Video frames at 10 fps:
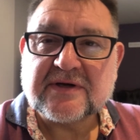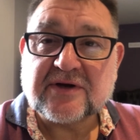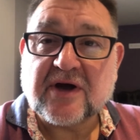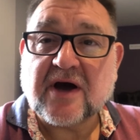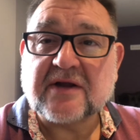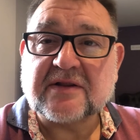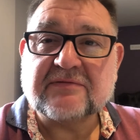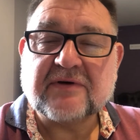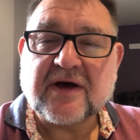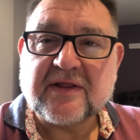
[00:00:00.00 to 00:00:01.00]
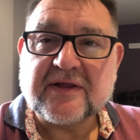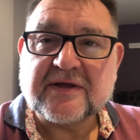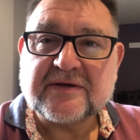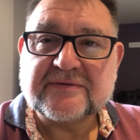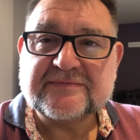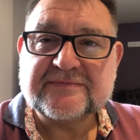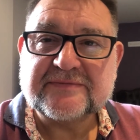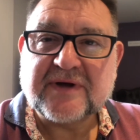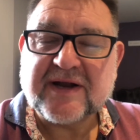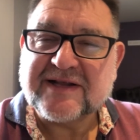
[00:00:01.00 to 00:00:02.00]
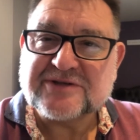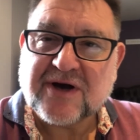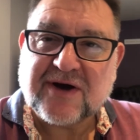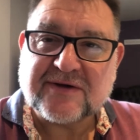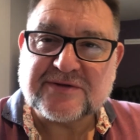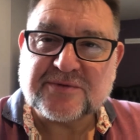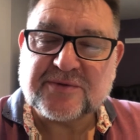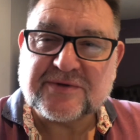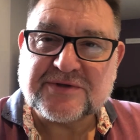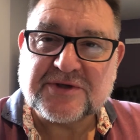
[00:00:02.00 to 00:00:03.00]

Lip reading: God the Father and his heart towards